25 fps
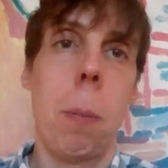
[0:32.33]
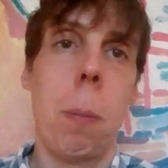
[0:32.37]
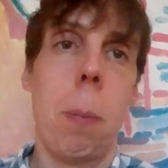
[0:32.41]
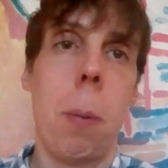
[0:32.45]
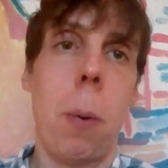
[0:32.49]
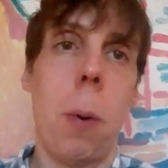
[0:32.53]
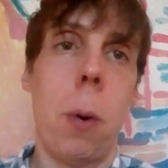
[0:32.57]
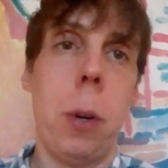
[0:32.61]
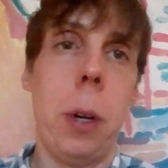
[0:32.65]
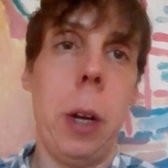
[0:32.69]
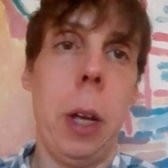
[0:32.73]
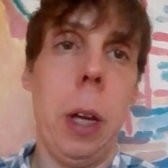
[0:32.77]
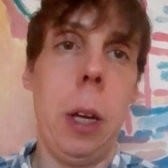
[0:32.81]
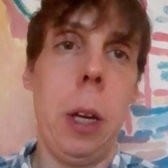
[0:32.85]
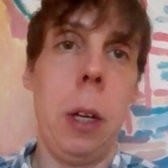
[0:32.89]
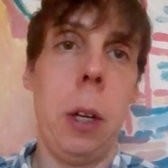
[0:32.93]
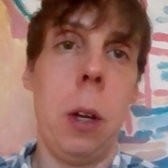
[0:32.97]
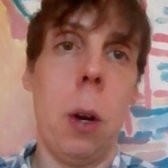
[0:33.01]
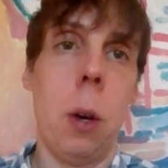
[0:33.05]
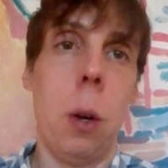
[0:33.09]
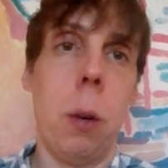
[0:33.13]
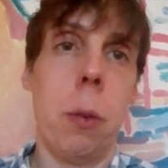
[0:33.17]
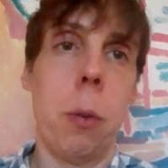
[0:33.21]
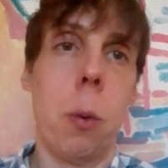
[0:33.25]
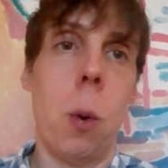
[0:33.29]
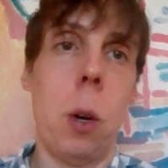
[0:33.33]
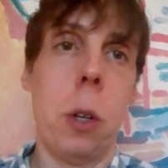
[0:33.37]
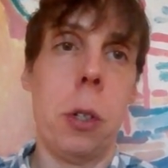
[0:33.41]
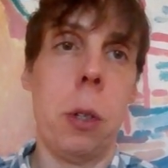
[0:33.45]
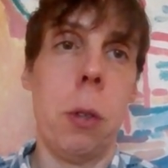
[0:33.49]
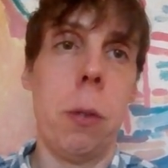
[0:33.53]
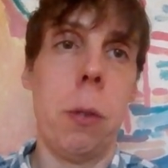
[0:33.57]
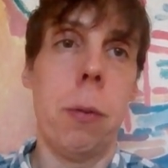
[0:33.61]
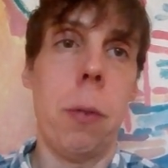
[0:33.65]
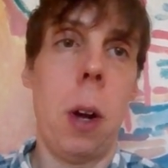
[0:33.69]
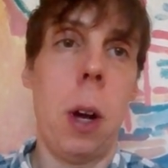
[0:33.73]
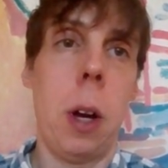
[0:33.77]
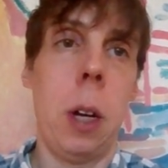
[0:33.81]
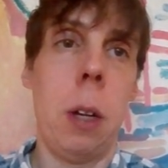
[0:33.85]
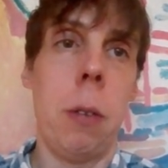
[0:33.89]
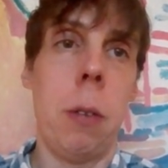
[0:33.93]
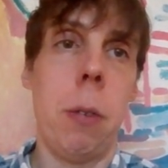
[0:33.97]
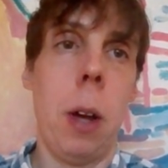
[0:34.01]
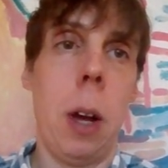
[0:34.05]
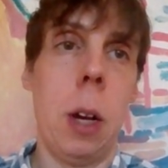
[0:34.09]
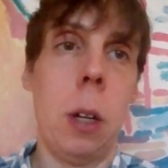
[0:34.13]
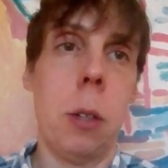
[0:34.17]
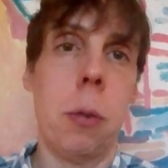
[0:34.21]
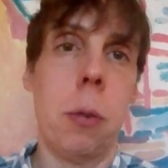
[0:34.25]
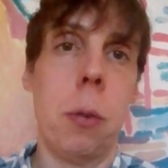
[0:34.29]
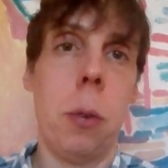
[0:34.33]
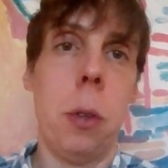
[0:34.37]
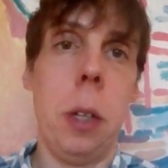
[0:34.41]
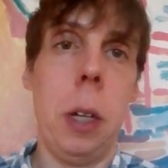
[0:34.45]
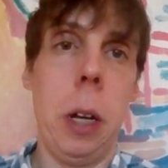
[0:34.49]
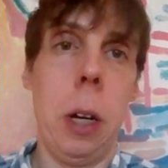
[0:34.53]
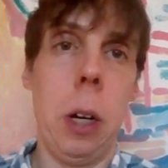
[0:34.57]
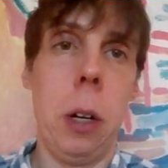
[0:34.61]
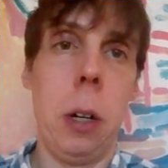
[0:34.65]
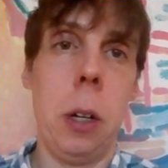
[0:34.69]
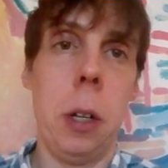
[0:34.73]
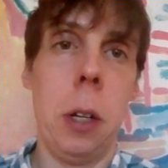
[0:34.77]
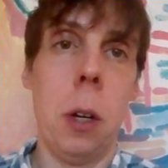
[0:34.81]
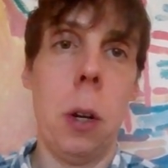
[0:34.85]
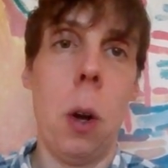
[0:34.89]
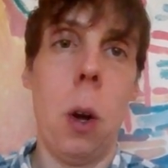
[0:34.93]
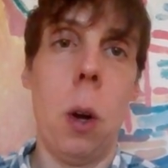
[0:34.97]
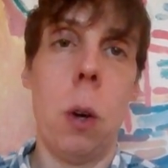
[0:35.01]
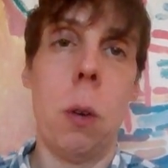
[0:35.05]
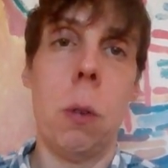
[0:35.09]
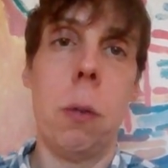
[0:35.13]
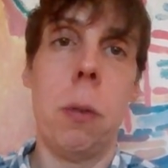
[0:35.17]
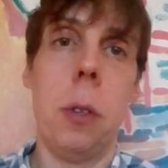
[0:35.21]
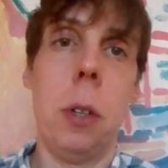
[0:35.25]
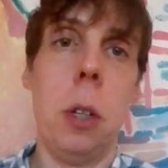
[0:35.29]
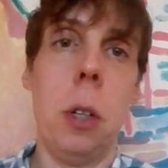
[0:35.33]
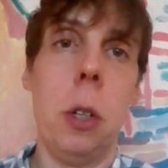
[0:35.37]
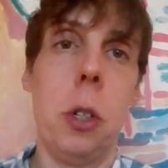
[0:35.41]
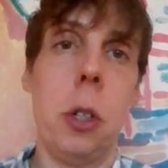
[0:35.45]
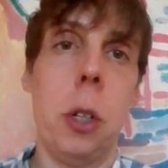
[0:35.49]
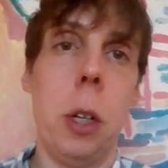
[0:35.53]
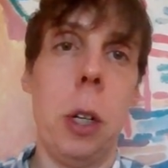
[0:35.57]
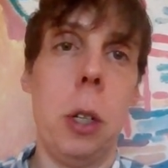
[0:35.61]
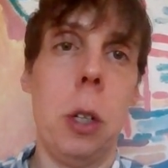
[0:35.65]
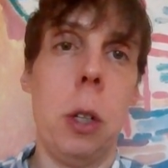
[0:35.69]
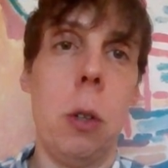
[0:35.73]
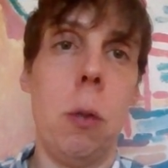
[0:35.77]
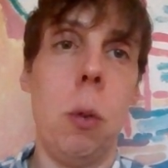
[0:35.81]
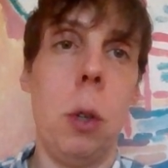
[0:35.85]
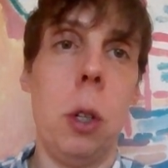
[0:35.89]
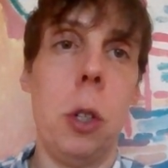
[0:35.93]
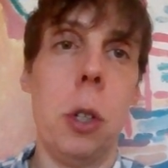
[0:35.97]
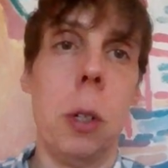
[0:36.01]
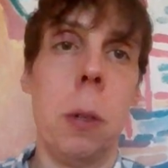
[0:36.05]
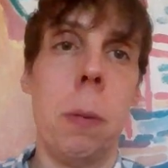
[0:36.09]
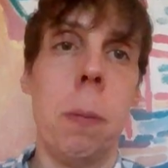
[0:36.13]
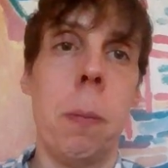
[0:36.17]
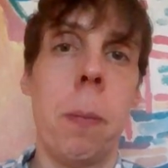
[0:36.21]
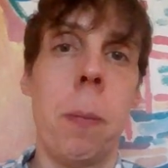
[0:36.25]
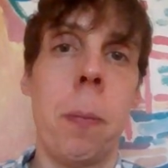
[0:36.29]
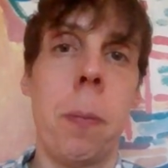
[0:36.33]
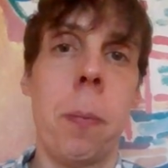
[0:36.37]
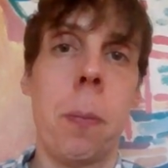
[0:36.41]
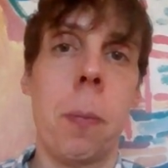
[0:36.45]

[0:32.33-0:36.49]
Part A of question 5 asks for the area of the shaded region.